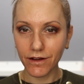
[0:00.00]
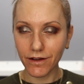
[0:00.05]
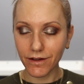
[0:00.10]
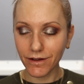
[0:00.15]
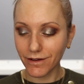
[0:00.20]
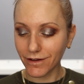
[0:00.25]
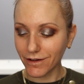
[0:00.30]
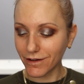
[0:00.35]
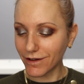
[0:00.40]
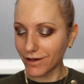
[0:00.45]

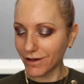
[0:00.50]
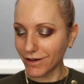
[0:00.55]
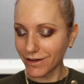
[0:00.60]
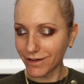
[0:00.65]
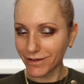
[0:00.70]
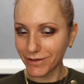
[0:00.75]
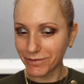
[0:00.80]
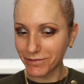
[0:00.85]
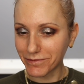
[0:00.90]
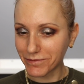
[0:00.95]
Oh,
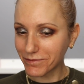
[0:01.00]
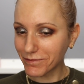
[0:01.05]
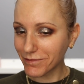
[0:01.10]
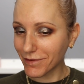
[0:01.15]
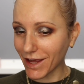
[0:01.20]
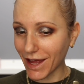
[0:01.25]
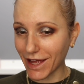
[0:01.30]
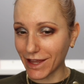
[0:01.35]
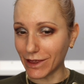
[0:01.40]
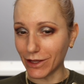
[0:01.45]

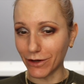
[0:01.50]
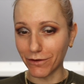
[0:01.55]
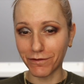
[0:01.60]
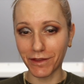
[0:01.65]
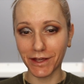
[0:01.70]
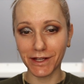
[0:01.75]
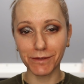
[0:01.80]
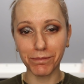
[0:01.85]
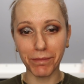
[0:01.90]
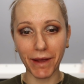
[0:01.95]
I love
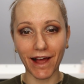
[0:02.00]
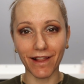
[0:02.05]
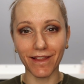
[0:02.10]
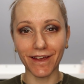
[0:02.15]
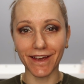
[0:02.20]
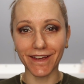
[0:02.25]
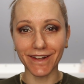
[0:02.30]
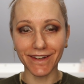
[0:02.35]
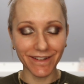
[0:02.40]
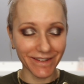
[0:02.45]
this
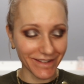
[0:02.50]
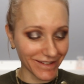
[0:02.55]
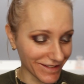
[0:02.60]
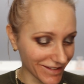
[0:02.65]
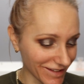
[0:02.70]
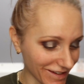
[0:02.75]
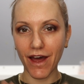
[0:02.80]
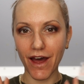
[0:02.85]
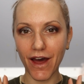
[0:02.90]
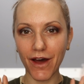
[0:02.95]
palette.
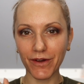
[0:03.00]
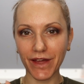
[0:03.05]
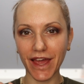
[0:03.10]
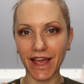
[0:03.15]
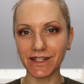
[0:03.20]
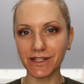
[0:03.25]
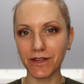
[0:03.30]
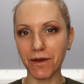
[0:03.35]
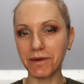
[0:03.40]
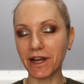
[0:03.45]

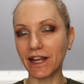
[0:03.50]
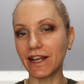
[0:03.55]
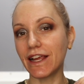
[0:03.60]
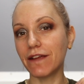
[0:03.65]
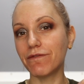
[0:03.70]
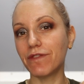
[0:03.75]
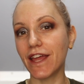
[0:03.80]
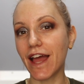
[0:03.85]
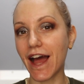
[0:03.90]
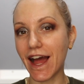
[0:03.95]
Okay, so I'm going to
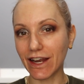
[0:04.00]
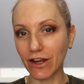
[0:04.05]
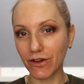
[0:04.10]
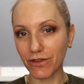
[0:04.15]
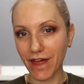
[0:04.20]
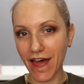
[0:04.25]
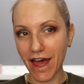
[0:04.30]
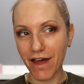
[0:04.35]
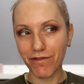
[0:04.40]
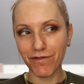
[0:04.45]
leave the eye look
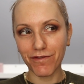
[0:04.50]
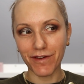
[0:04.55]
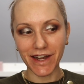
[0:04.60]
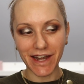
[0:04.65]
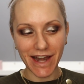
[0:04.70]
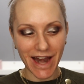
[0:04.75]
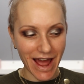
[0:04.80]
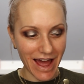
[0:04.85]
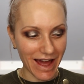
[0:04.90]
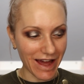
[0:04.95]
there for
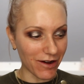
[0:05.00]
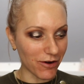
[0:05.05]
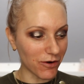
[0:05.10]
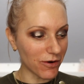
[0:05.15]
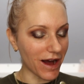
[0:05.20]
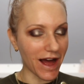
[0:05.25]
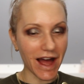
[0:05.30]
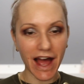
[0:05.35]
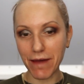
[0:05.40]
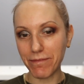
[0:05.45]

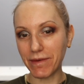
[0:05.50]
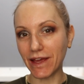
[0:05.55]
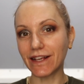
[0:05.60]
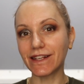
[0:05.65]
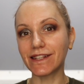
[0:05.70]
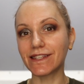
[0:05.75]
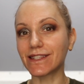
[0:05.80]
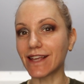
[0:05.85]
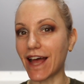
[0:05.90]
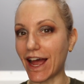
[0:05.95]
now. I'm
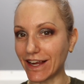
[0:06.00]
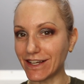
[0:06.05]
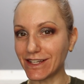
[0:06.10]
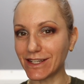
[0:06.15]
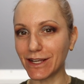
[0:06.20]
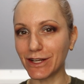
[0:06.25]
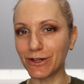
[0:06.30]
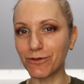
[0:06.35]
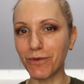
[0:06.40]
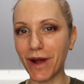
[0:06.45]

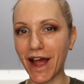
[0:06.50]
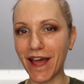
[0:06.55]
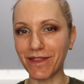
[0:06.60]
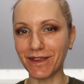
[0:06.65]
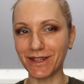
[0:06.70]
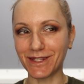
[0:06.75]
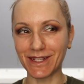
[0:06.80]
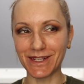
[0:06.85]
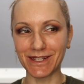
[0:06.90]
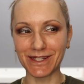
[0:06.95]
excited where
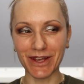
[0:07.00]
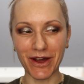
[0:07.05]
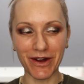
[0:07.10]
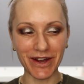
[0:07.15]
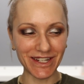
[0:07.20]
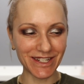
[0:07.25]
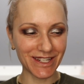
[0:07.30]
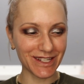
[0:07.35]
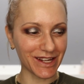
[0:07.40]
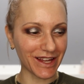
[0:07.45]
this is
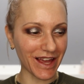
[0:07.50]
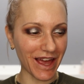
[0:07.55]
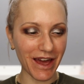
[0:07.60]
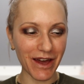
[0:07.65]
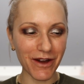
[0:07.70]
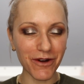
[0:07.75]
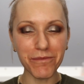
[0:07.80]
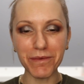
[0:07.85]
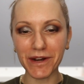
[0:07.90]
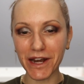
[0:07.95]
going to
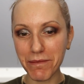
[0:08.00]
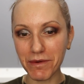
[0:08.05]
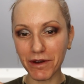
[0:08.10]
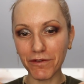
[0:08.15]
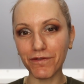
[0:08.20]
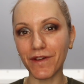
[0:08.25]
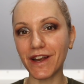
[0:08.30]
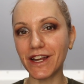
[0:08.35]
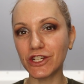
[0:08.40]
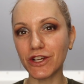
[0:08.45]
go, but I'm going to
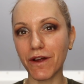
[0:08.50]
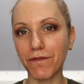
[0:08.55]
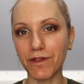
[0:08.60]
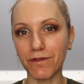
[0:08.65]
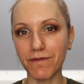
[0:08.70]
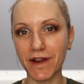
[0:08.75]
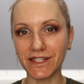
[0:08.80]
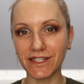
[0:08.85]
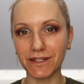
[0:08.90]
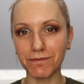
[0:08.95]
finish off the
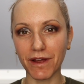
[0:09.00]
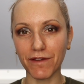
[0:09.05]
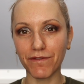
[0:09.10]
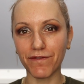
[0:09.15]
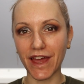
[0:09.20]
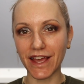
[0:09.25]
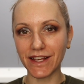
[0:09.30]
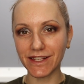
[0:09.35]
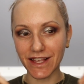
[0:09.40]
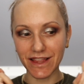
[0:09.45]
rest of my
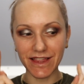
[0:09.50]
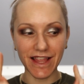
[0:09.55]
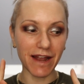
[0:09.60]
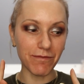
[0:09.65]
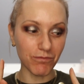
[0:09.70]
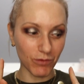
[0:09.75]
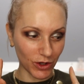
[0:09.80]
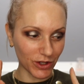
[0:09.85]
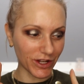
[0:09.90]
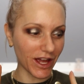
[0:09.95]
face and
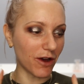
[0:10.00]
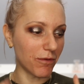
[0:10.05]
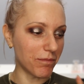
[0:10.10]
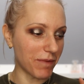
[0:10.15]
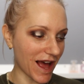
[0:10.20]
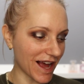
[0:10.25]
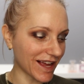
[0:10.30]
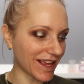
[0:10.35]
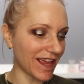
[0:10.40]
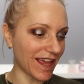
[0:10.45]
then we'll go
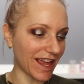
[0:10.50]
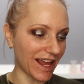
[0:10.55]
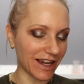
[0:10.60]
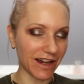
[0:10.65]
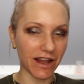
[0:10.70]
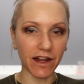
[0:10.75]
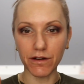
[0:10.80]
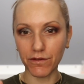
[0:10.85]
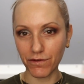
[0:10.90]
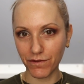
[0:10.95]
back in
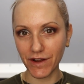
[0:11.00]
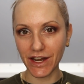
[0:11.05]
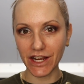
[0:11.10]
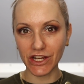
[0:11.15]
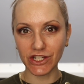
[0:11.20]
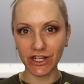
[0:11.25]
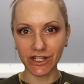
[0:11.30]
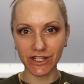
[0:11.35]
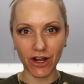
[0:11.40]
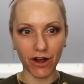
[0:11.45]
and
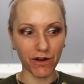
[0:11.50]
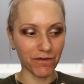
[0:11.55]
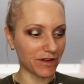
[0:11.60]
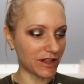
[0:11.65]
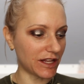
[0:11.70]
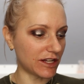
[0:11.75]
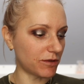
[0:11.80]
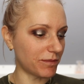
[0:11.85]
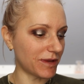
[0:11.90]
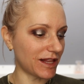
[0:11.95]
finish it off a
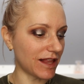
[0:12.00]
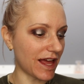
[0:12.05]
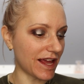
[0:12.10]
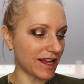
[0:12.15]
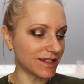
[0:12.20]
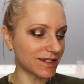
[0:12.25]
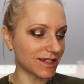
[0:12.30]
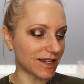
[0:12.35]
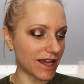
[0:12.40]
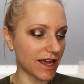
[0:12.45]
little bit
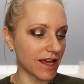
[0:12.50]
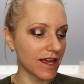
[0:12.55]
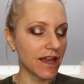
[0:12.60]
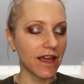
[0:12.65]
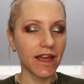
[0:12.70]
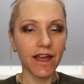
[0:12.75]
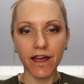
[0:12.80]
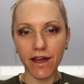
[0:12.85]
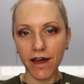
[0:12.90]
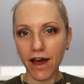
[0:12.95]
later.
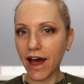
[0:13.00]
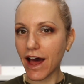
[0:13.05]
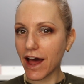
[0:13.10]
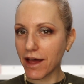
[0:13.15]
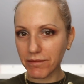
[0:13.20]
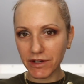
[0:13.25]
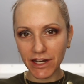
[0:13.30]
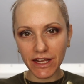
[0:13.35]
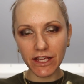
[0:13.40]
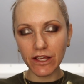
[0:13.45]
I'm going to